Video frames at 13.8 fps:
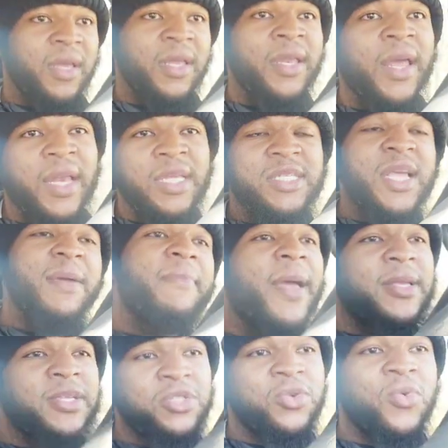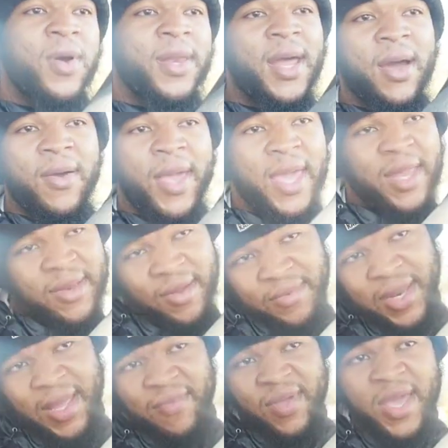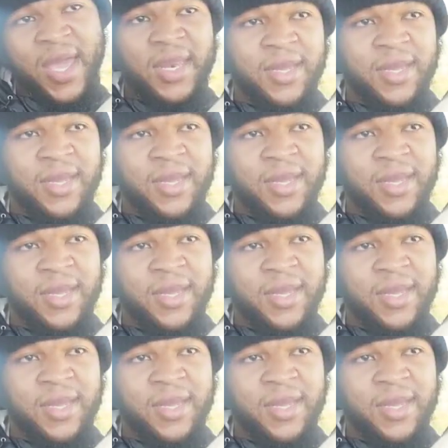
and then Ellie Seckbach just going out hating on Devin